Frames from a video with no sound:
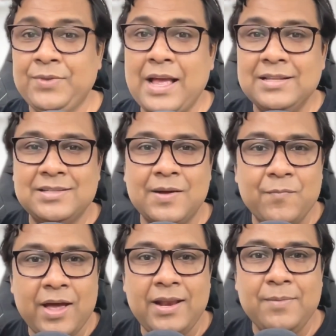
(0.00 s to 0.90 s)
and
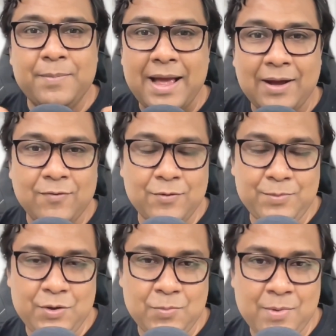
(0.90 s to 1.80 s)
somewhere in back of
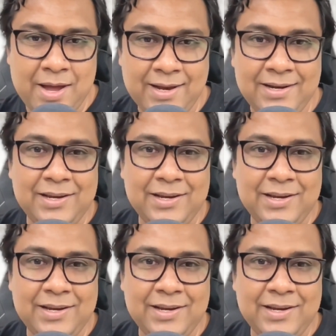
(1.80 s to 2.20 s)
your mind,